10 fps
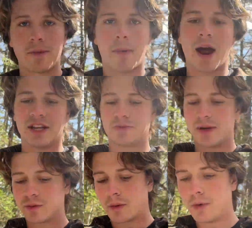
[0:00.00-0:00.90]
the body. It's
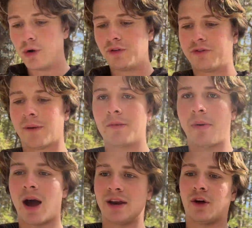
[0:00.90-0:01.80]
being removed from the
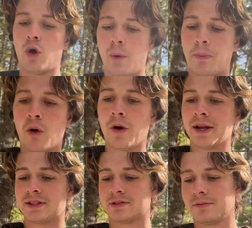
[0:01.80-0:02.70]
body. The whole
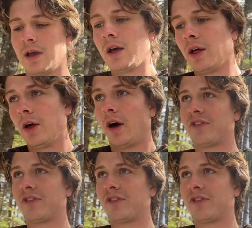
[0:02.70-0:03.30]
point of